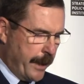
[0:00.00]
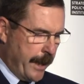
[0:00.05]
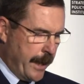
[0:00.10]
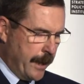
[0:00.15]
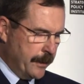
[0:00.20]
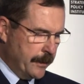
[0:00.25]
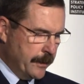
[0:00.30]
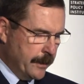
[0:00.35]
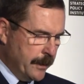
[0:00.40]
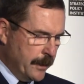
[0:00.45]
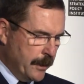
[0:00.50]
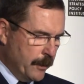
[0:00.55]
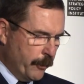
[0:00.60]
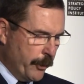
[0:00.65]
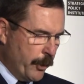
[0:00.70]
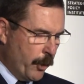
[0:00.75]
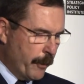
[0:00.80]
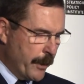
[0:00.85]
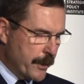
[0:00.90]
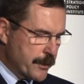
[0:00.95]
plan,
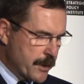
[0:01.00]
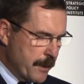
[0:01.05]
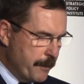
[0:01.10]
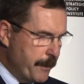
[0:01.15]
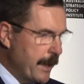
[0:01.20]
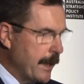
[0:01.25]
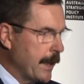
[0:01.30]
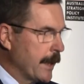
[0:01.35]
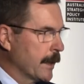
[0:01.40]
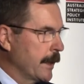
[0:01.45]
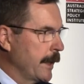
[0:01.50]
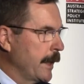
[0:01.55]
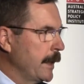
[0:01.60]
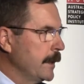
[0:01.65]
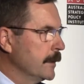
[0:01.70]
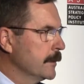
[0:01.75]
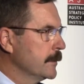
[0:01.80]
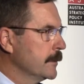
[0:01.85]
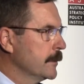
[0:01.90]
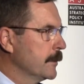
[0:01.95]
we almost
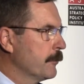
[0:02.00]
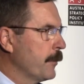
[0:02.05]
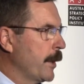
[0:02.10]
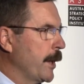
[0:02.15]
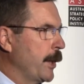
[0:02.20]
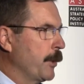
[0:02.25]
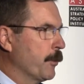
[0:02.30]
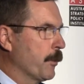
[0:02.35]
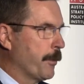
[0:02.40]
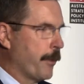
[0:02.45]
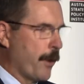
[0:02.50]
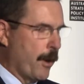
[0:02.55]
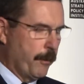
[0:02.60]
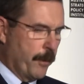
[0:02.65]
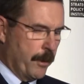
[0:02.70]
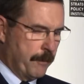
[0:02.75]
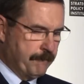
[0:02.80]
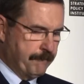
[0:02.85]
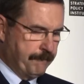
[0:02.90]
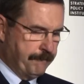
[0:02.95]
immediately ran into a
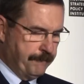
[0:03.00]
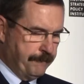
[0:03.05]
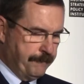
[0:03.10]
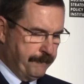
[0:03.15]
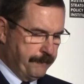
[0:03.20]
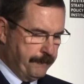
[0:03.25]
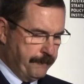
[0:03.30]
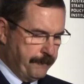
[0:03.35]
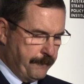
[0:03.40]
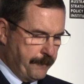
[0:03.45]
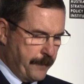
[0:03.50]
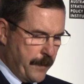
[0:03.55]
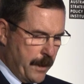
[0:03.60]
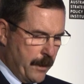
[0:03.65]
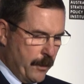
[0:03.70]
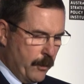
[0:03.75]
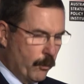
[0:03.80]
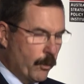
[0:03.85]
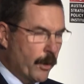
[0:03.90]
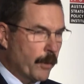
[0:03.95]
problem.
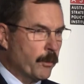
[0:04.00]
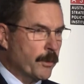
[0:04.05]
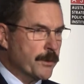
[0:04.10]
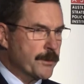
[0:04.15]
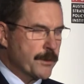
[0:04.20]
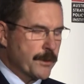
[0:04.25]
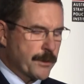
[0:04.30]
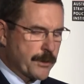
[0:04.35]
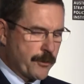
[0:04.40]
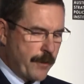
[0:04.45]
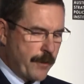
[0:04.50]
What was the